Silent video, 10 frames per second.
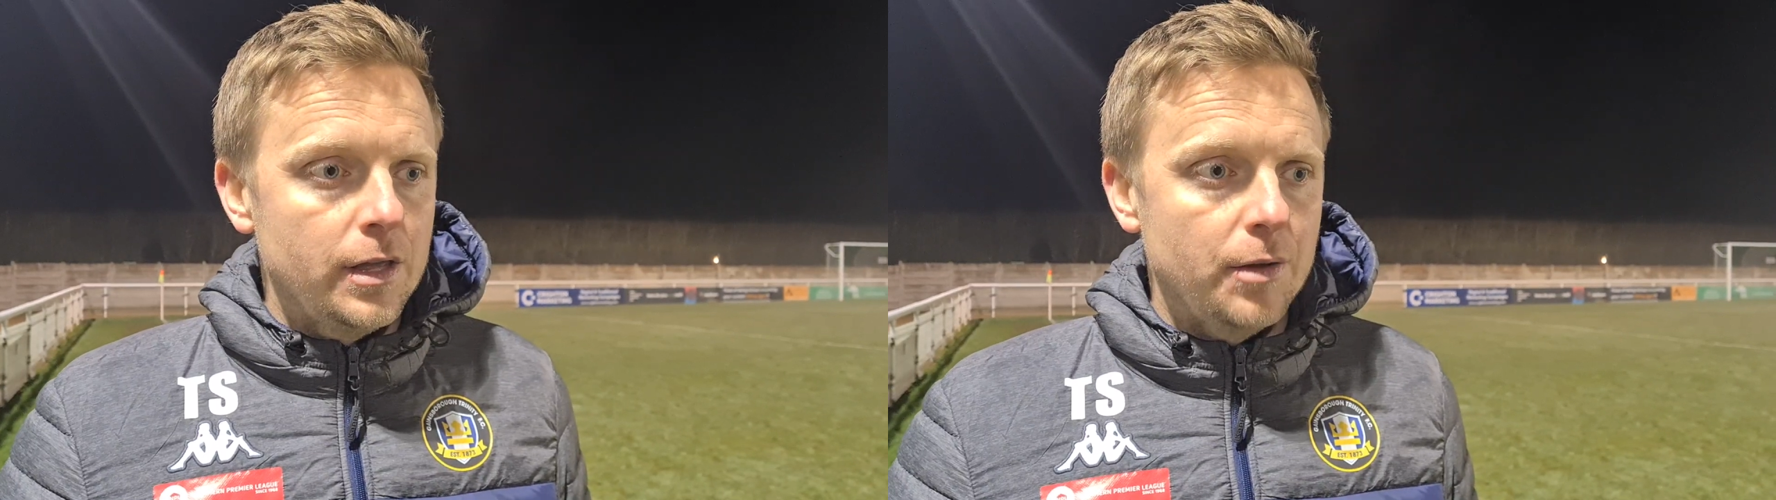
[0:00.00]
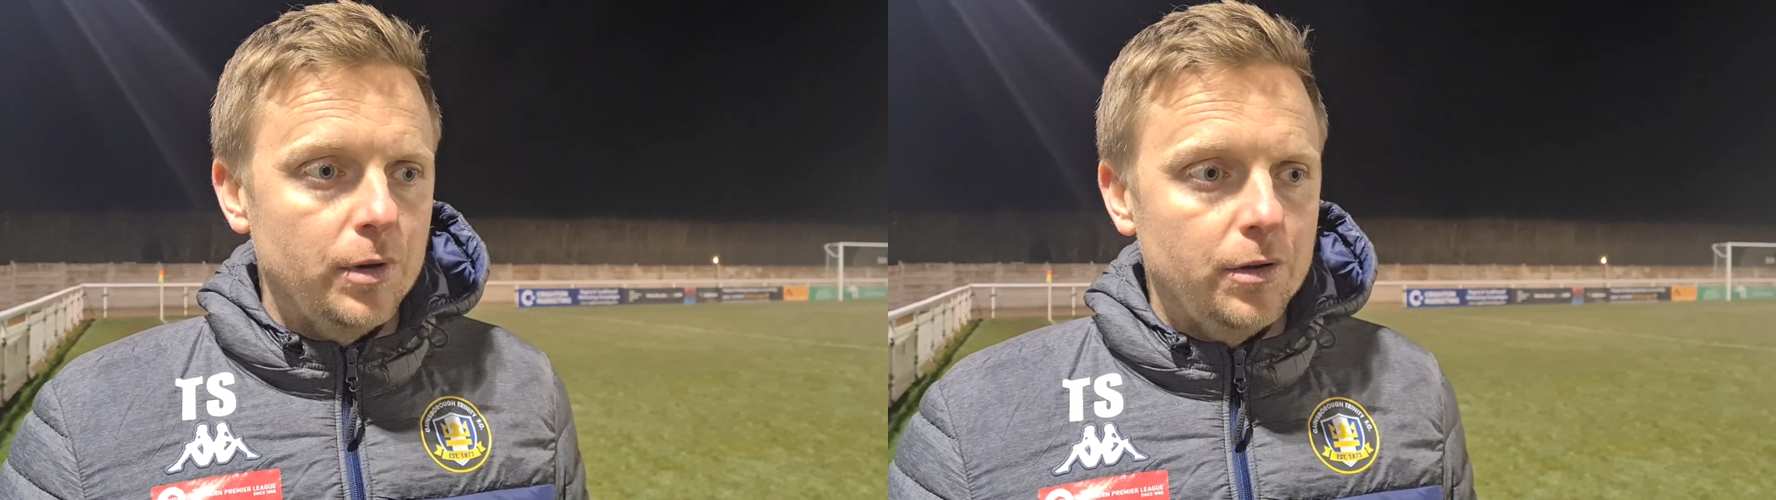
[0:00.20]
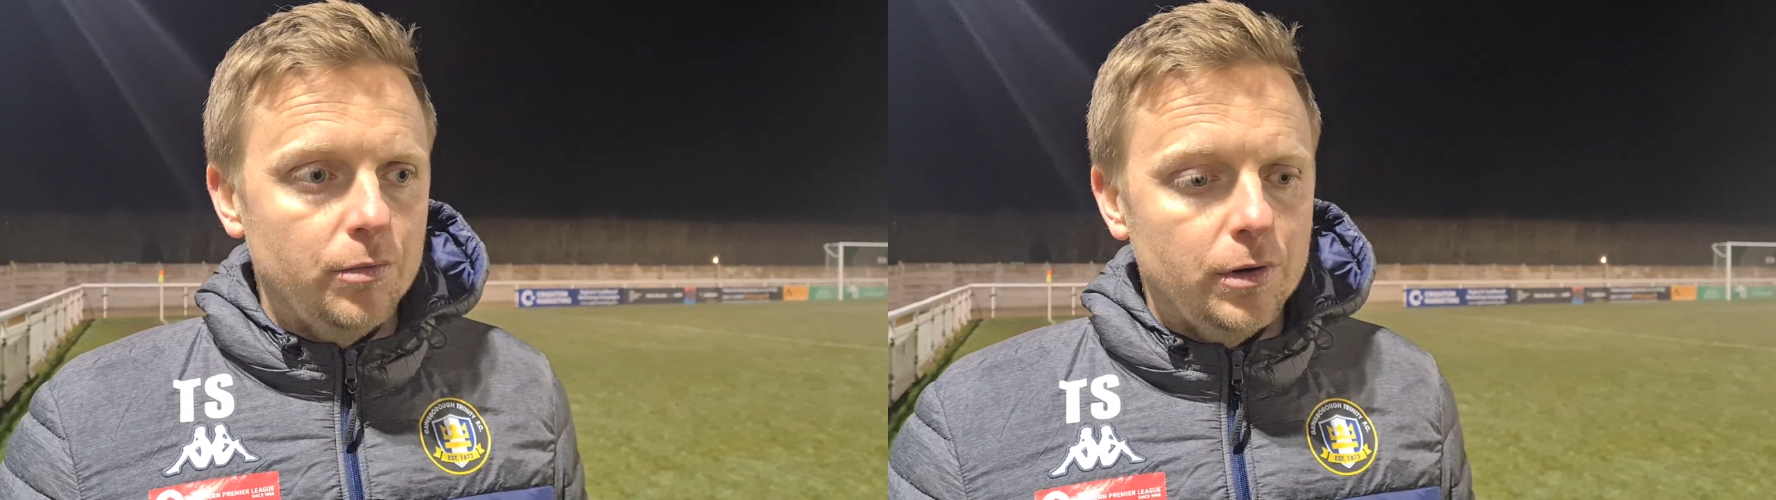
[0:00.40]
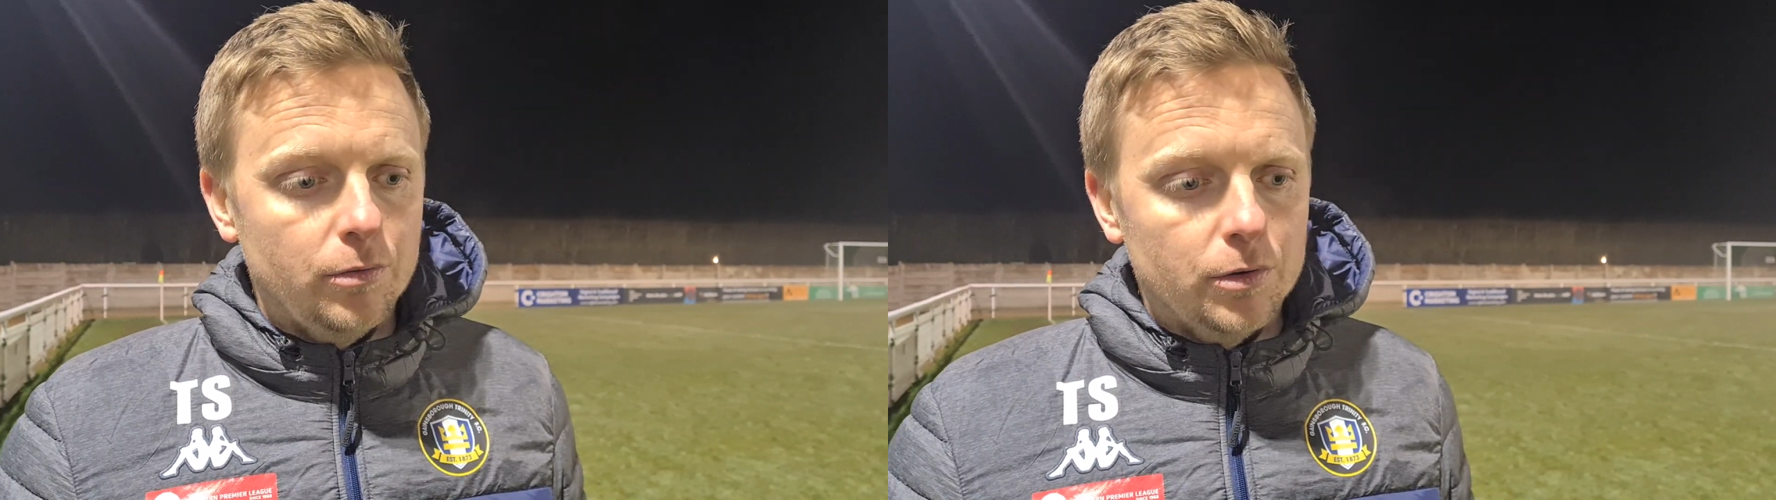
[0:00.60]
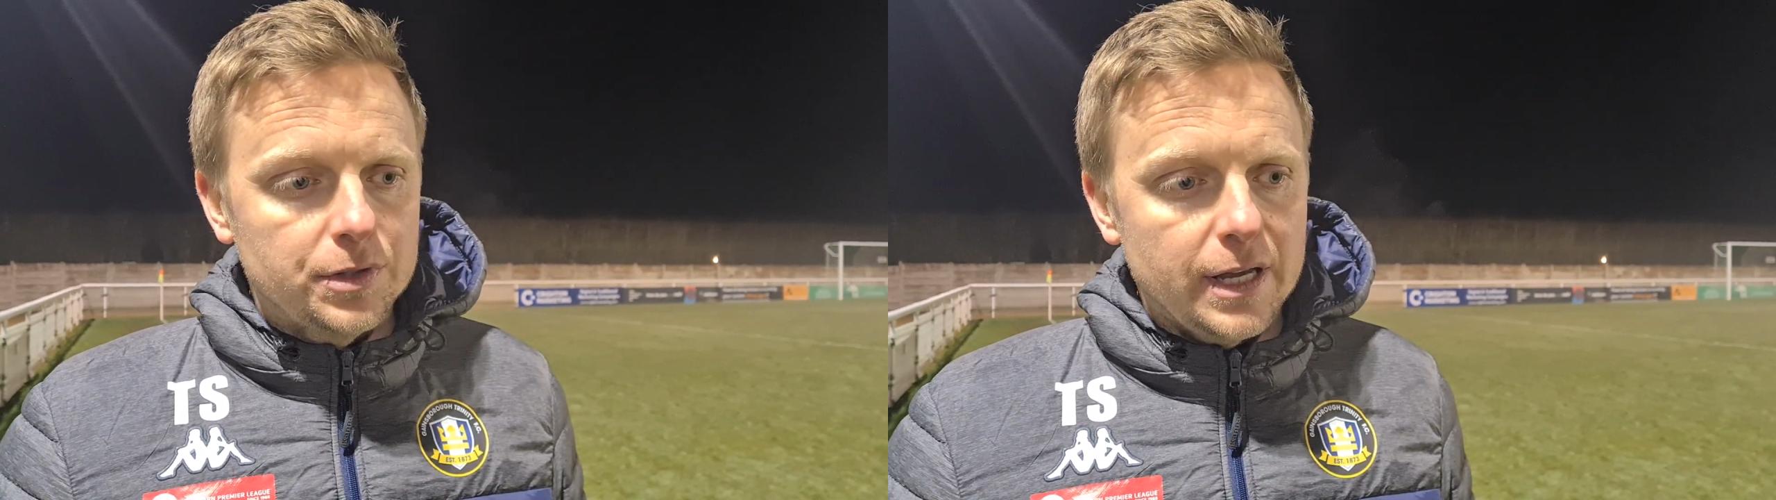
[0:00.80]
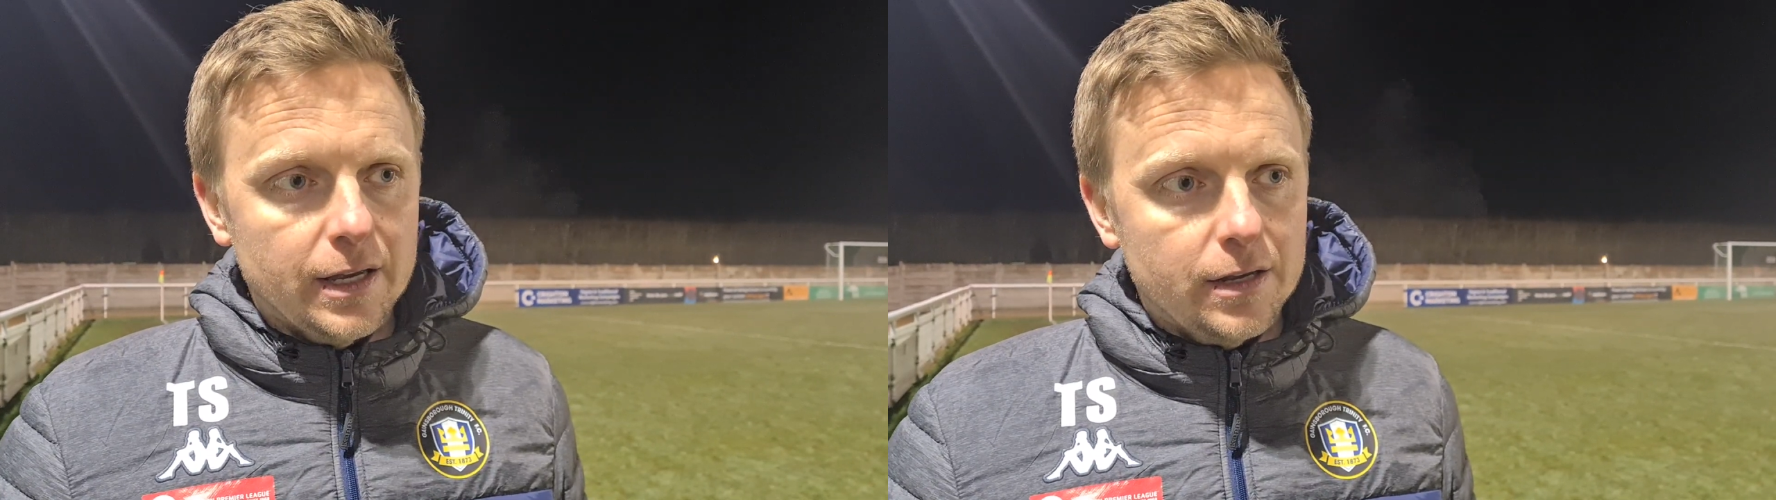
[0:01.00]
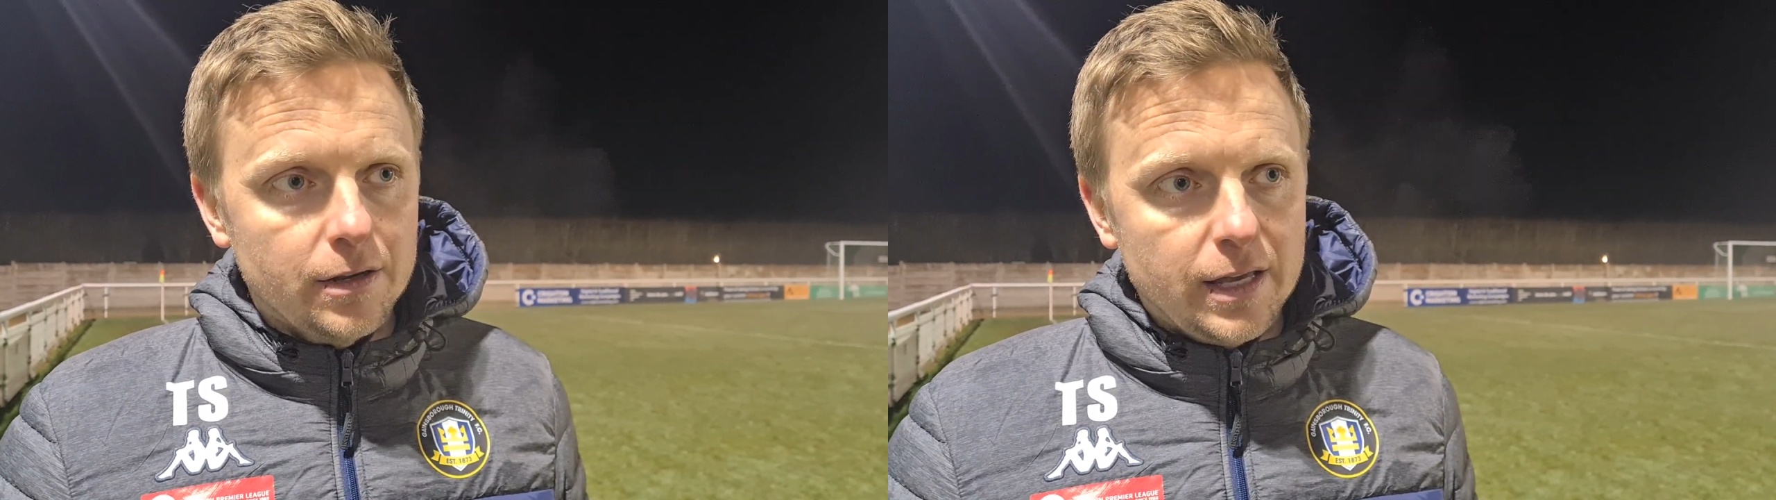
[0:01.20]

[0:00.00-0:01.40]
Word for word: yeah, we, will we, we'll take